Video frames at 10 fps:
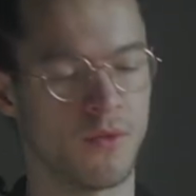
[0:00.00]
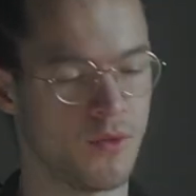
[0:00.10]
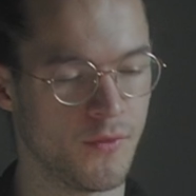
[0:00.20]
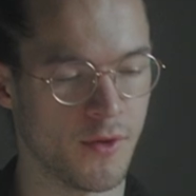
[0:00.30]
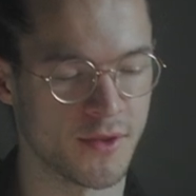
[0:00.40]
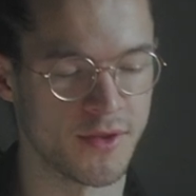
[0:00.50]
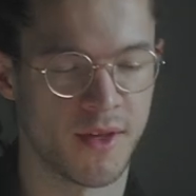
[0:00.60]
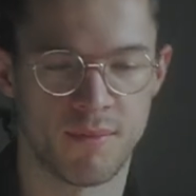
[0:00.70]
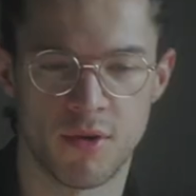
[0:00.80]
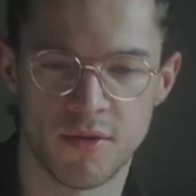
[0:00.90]
fast, and
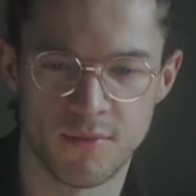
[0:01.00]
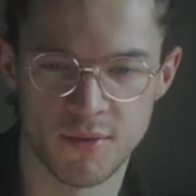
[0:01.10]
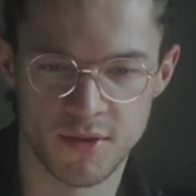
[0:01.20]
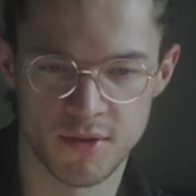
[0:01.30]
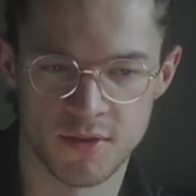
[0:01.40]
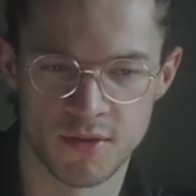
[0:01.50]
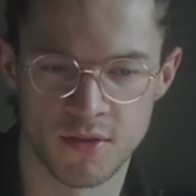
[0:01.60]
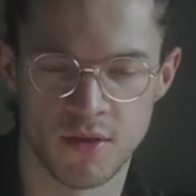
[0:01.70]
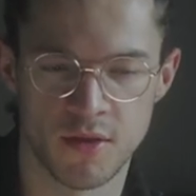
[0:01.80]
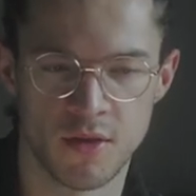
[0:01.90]
I blunder pieces,
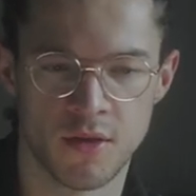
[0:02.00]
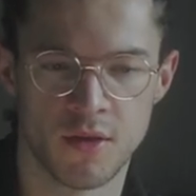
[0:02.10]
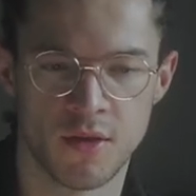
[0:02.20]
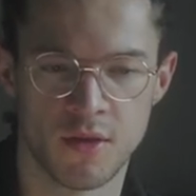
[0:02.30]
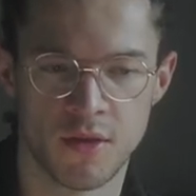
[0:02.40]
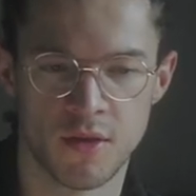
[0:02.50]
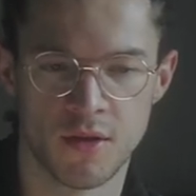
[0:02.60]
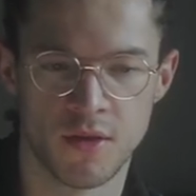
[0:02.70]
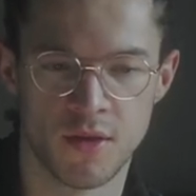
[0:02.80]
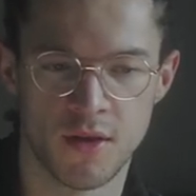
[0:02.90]

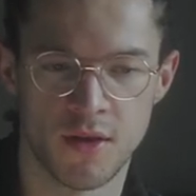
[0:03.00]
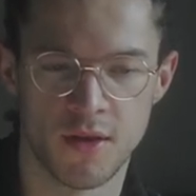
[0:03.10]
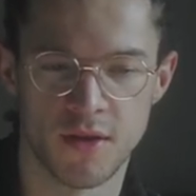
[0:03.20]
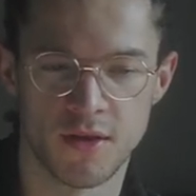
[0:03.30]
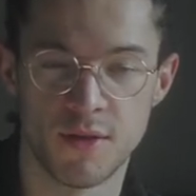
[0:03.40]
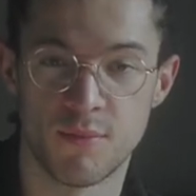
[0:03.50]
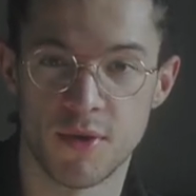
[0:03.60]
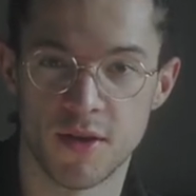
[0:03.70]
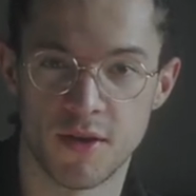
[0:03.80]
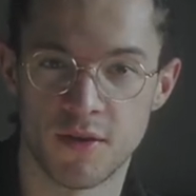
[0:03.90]
and I keep
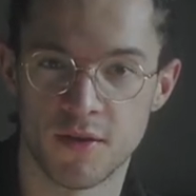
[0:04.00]
playing.